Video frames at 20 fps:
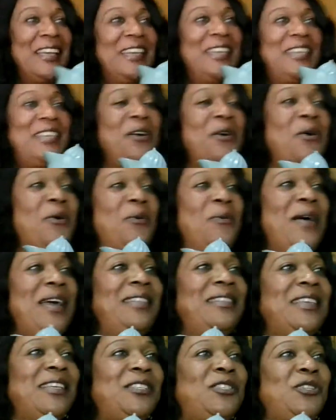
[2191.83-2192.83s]
You
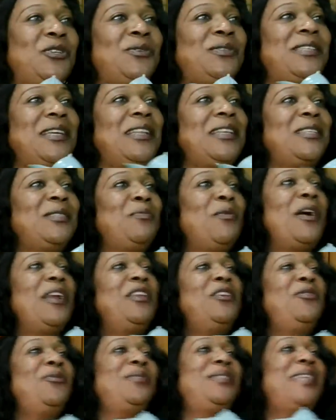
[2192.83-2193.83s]
win this juicer this
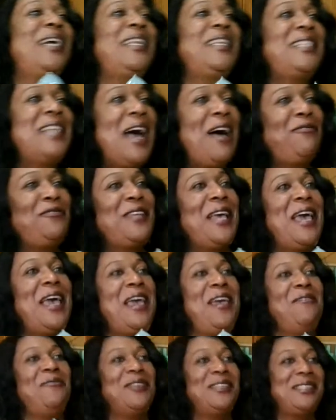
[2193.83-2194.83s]
morning. You said it after
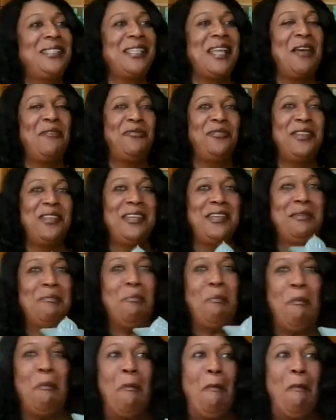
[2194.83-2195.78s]
Ava, Stephanie.